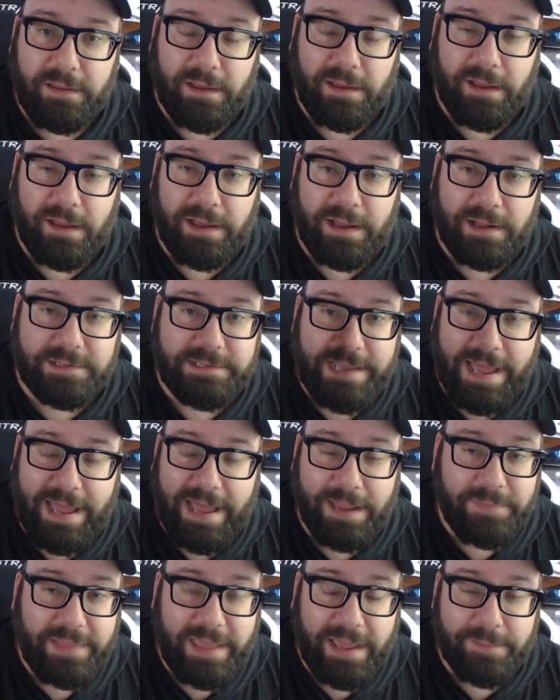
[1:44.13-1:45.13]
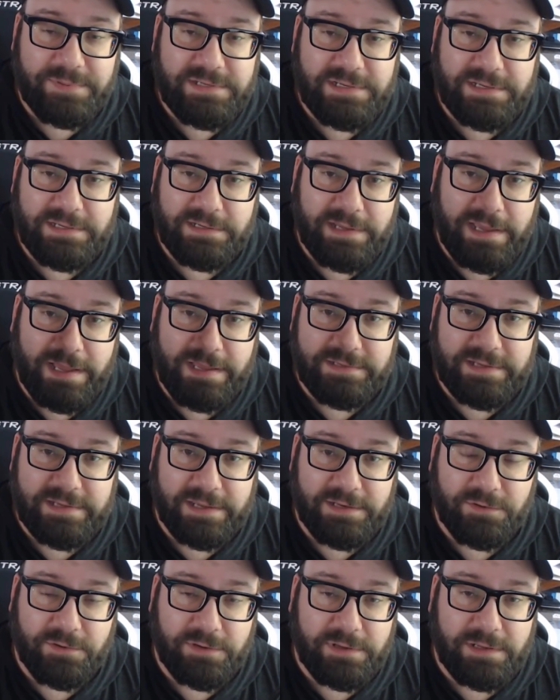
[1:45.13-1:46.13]
I'll time lapse it as I
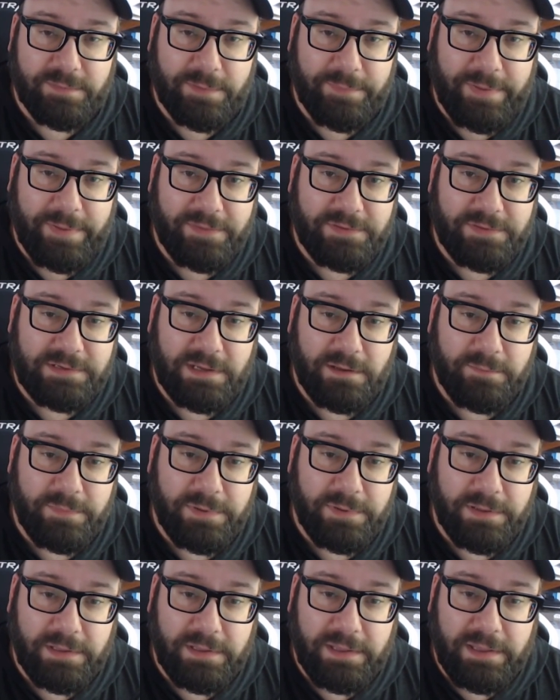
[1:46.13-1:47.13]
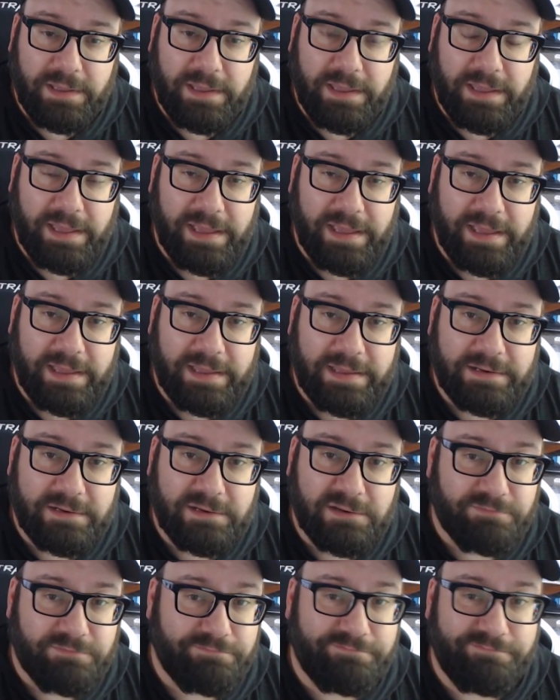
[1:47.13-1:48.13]
do it in my bathtub
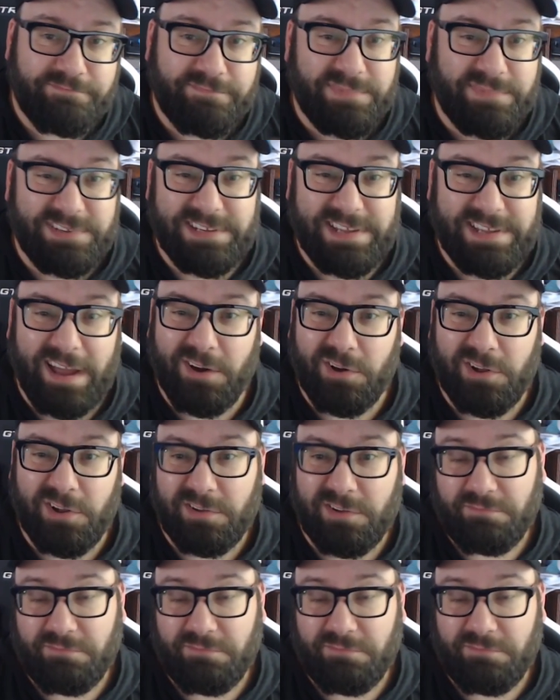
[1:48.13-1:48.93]
and see how